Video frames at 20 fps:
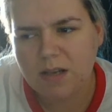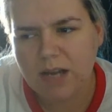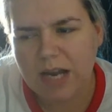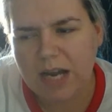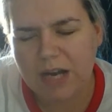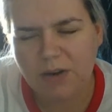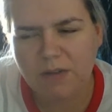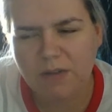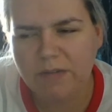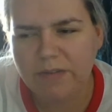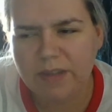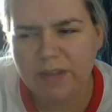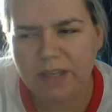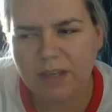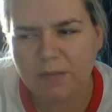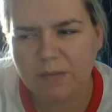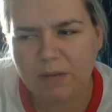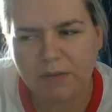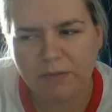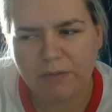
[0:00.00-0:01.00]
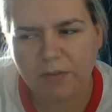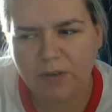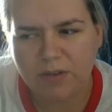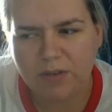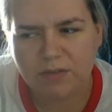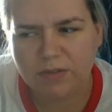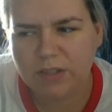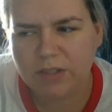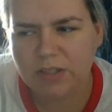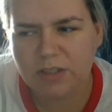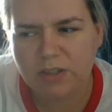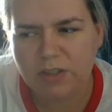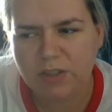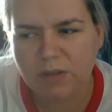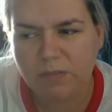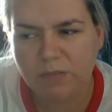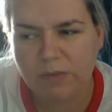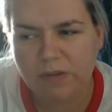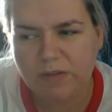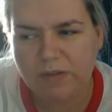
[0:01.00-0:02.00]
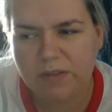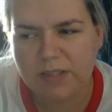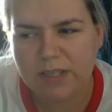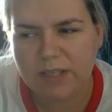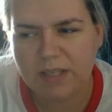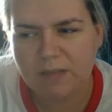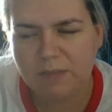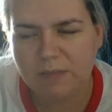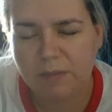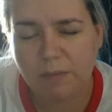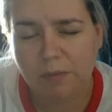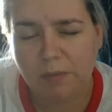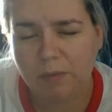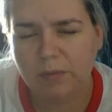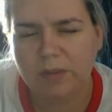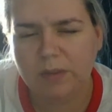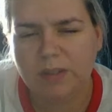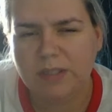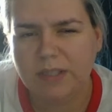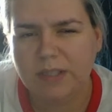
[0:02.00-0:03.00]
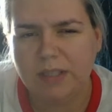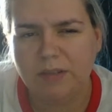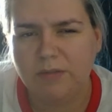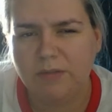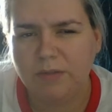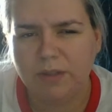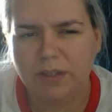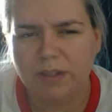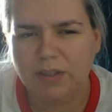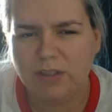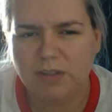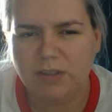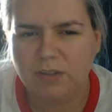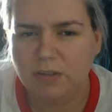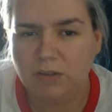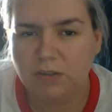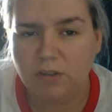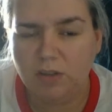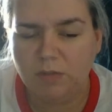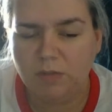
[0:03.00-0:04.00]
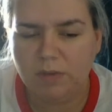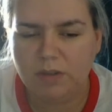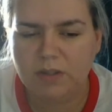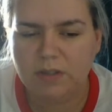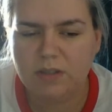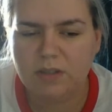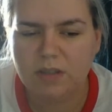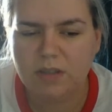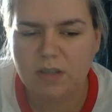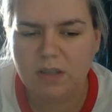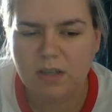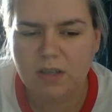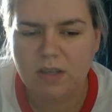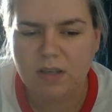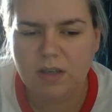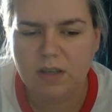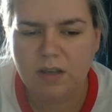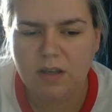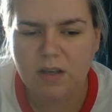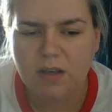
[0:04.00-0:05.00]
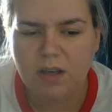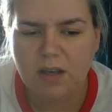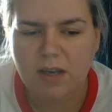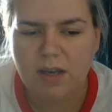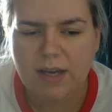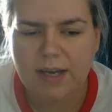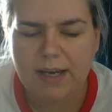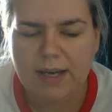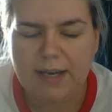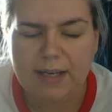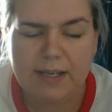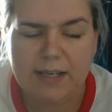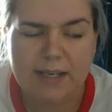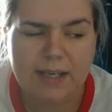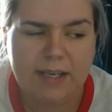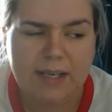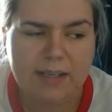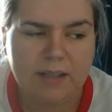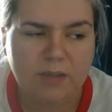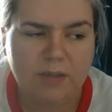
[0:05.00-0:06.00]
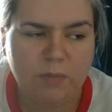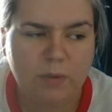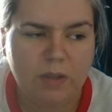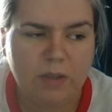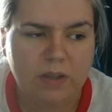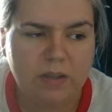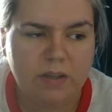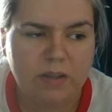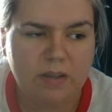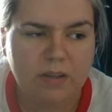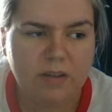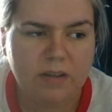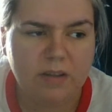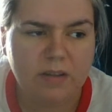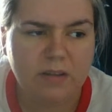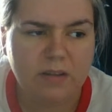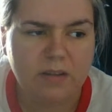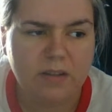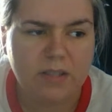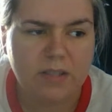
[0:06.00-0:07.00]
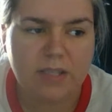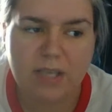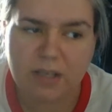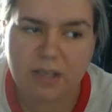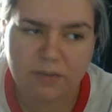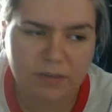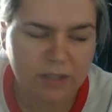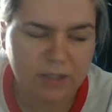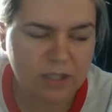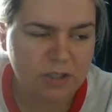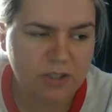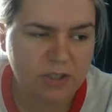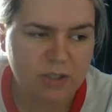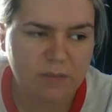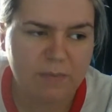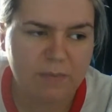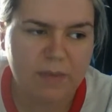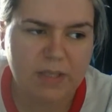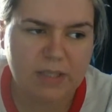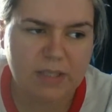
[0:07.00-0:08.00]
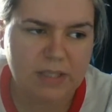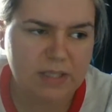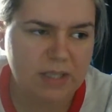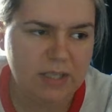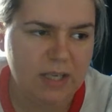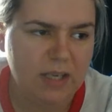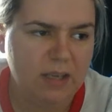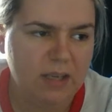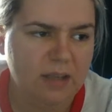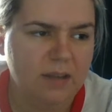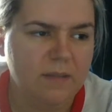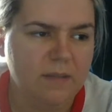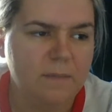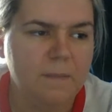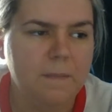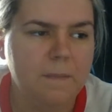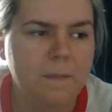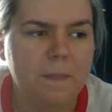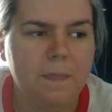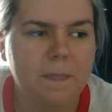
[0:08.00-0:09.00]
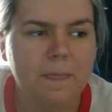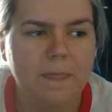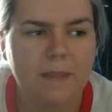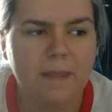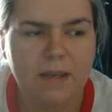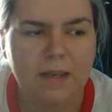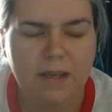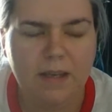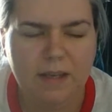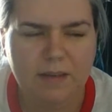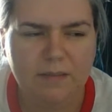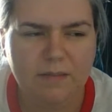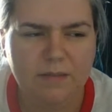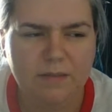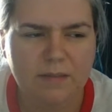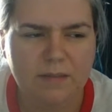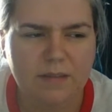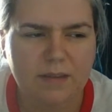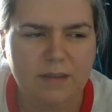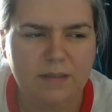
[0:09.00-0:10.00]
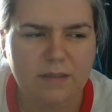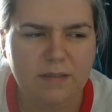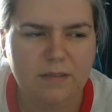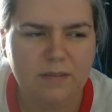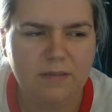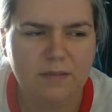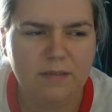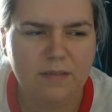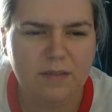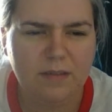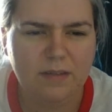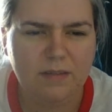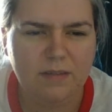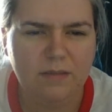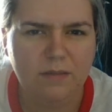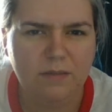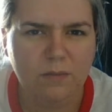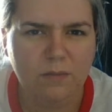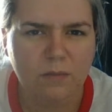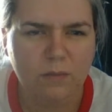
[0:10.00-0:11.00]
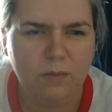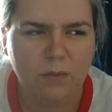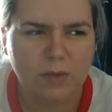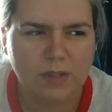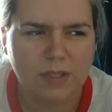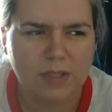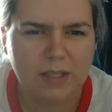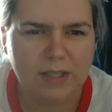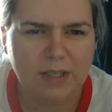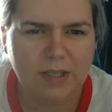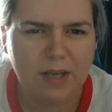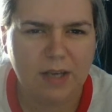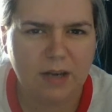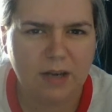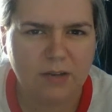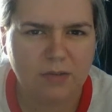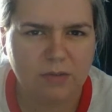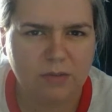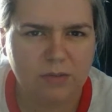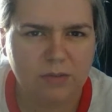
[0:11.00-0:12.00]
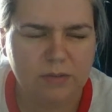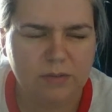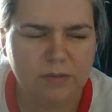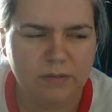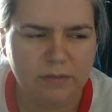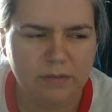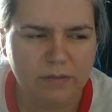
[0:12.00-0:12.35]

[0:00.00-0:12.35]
I don't even think my first relationship we ever said it, but we were only together for like just under 2 months. And with the second relationship, I'd say it wasn't a natural